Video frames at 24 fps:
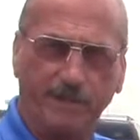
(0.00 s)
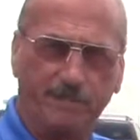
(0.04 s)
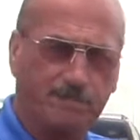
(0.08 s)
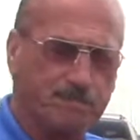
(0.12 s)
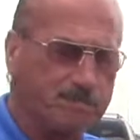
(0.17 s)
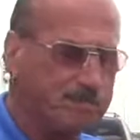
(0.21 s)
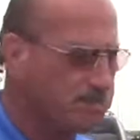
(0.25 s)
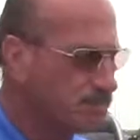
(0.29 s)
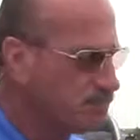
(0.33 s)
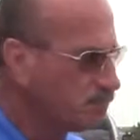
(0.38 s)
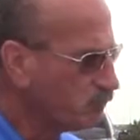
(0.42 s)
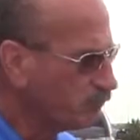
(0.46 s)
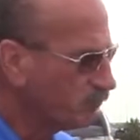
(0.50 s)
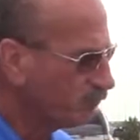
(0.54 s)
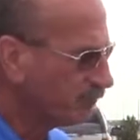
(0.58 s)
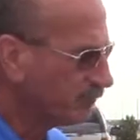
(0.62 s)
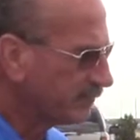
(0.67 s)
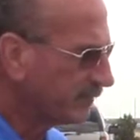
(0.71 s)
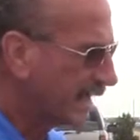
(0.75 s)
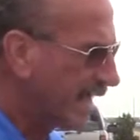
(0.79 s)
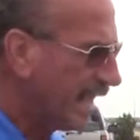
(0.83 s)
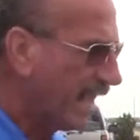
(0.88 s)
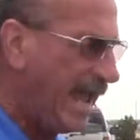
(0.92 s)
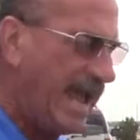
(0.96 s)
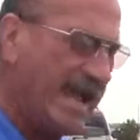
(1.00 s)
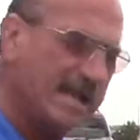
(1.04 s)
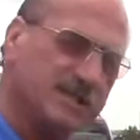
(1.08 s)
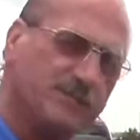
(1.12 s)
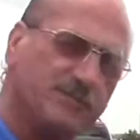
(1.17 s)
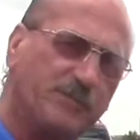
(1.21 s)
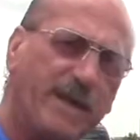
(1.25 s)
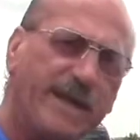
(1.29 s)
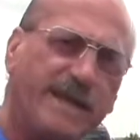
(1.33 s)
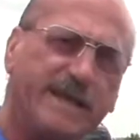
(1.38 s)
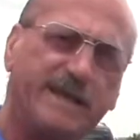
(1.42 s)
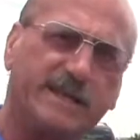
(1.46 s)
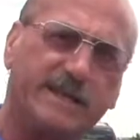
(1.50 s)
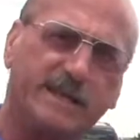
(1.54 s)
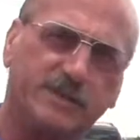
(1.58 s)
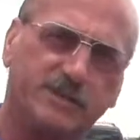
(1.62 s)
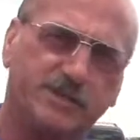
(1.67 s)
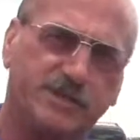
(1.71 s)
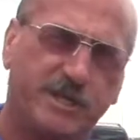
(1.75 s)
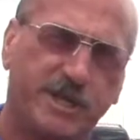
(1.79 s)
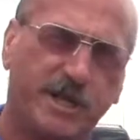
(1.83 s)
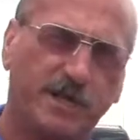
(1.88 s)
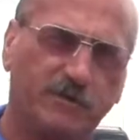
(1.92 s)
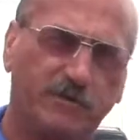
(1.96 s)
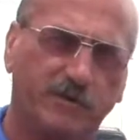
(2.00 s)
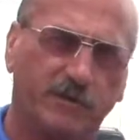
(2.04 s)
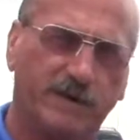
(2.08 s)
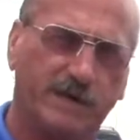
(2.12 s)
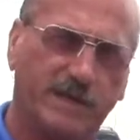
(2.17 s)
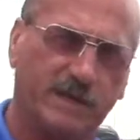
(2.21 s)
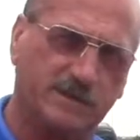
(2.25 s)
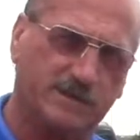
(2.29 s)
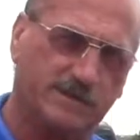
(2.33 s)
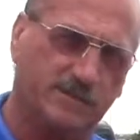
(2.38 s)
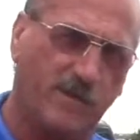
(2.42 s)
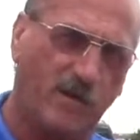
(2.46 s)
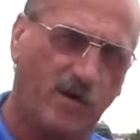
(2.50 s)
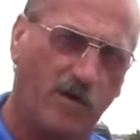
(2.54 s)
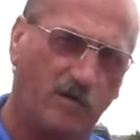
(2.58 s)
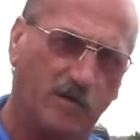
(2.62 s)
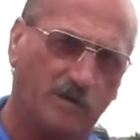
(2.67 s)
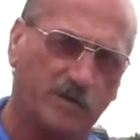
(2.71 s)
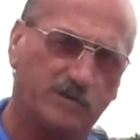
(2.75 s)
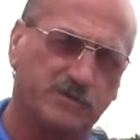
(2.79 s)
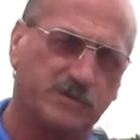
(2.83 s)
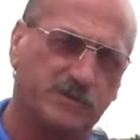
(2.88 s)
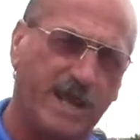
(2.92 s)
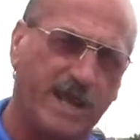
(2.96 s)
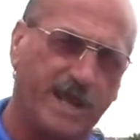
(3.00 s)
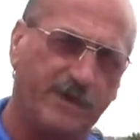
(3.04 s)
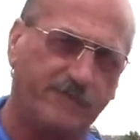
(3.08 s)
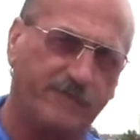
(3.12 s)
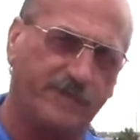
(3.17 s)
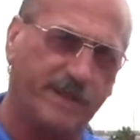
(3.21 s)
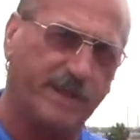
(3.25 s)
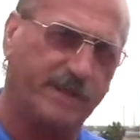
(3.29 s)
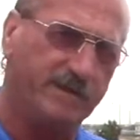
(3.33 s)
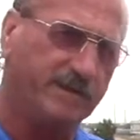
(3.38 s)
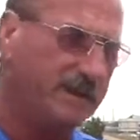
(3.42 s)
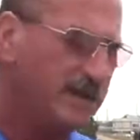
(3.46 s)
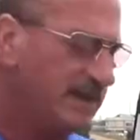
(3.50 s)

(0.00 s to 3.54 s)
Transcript: And speaking of children, as far as safety,